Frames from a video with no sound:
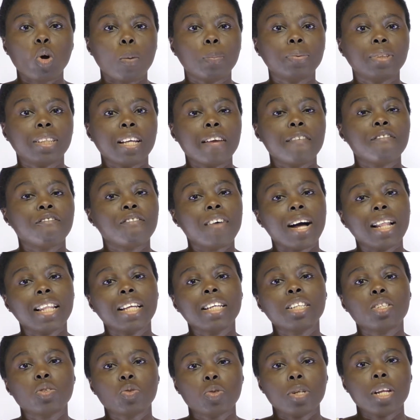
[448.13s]
obtain
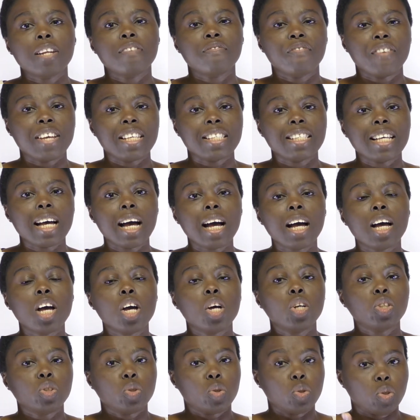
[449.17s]
valid student visa
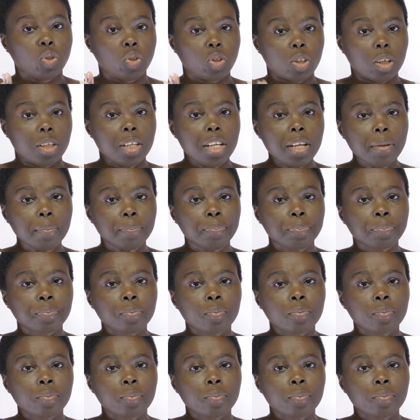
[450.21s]
to study.